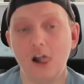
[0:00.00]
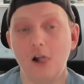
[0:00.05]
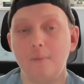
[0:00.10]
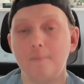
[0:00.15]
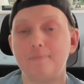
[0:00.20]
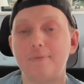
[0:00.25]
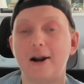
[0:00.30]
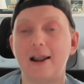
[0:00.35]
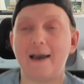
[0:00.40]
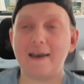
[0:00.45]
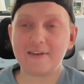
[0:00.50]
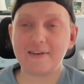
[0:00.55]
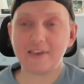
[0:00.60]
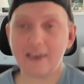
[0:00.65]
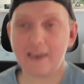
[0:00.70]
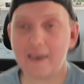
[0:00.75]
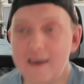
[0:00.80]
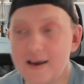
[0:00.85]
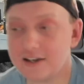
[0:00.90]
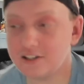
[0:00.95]
but I
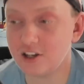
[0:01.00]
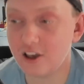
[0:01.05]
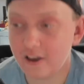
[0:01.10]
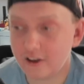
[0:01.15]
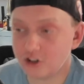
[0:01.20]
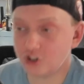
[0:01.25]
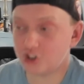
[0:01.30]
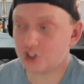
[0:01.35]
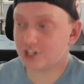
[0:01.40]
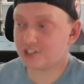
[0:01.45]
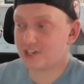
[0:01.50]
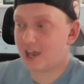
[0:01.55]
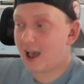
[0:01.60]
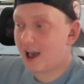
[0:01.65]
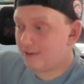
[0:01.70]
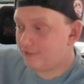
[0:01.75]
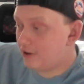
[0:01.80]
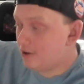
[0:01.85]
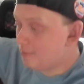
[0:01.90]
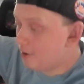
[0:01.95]
can't just
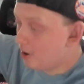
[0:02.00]
have him